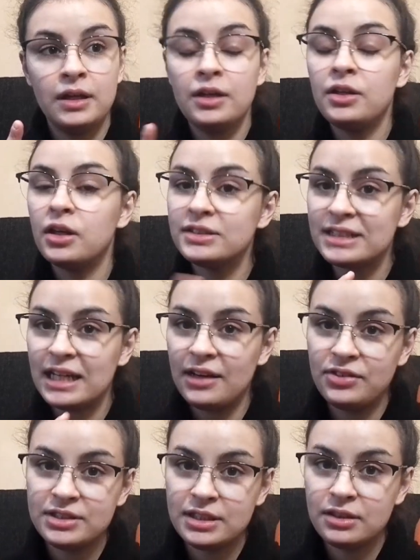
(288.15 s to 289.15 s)
Not
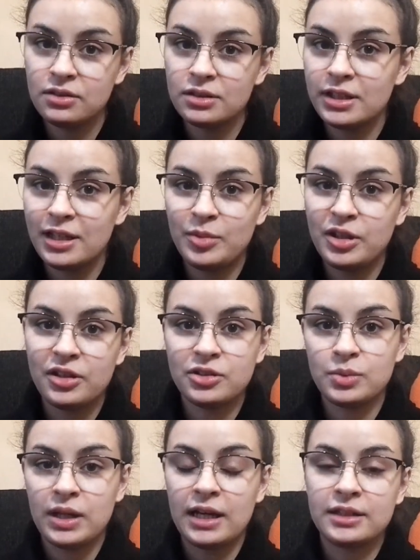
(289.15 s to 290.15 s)
every single day because
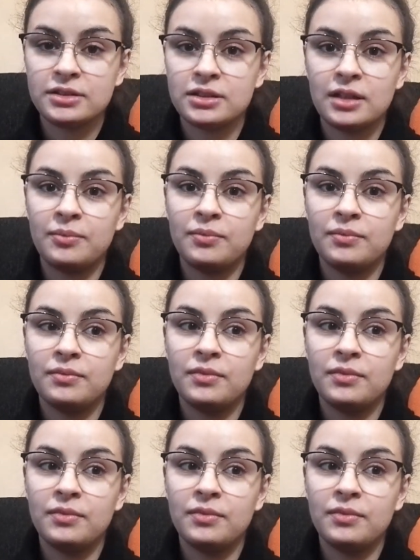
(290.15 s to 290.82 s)
we had some